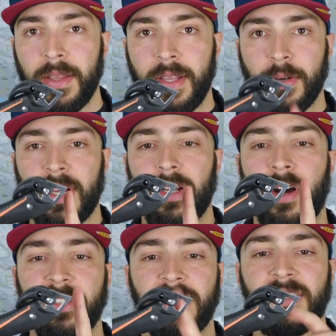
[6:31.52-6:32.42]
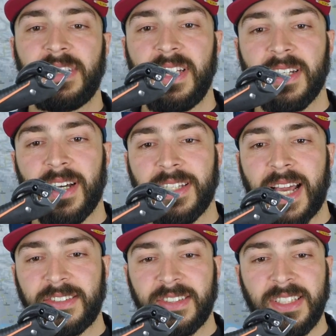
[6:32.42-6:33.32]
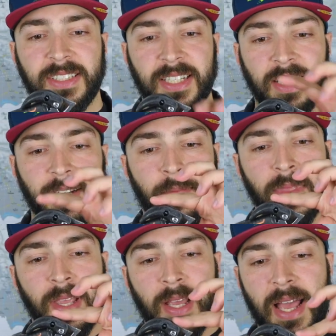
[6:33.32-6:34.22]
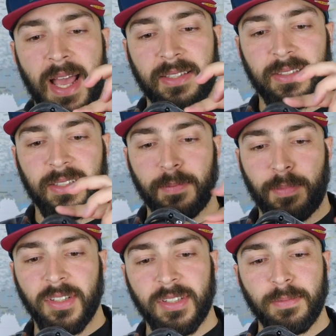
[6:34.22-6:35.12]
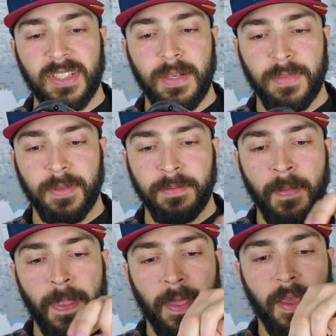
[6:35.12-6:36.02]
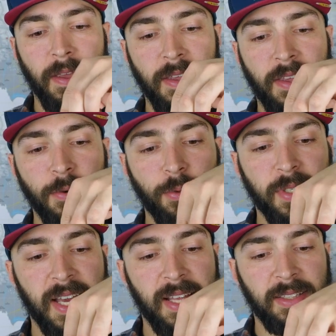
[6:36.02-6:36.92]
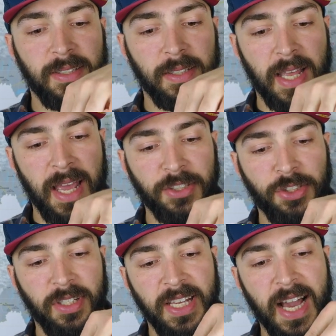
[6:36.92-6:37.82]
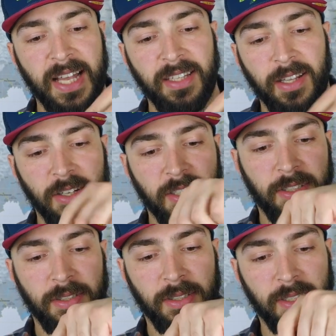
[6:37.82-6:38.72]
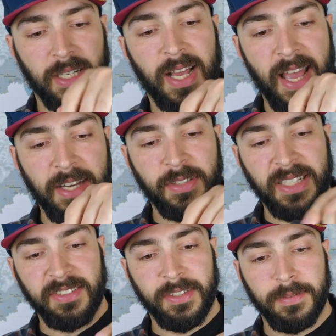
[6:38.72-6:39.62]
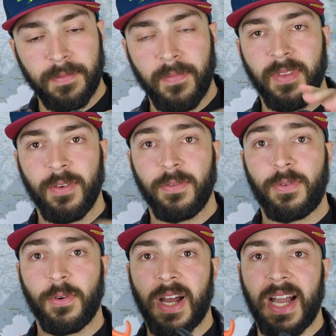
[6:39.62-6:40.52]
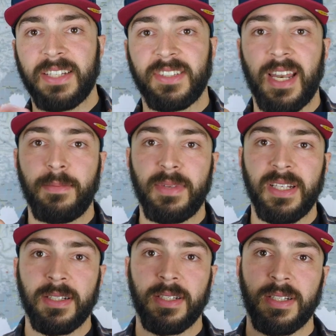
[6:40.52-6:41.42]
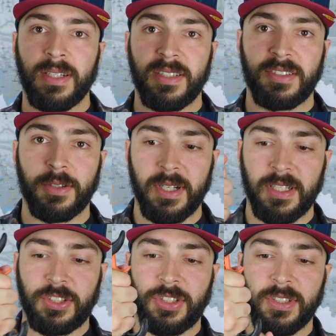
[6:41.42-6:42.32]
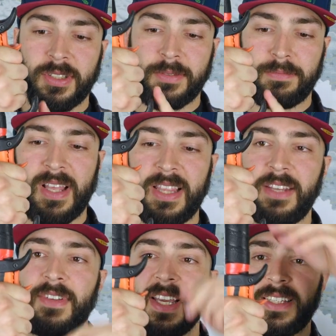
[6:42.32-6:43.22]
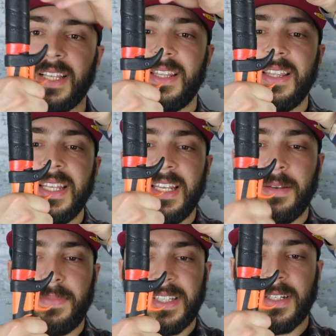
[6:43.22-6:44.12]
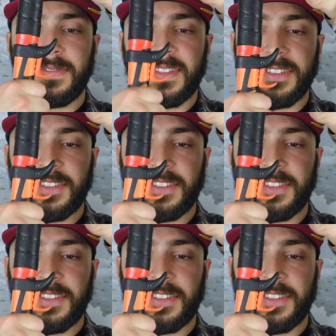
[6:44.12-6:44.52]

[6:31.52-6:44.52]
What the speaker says: You can also see a nice detail at the bottom tip. You can actually unlock a handrest for ice climbing, so it should alleviate a little bit of the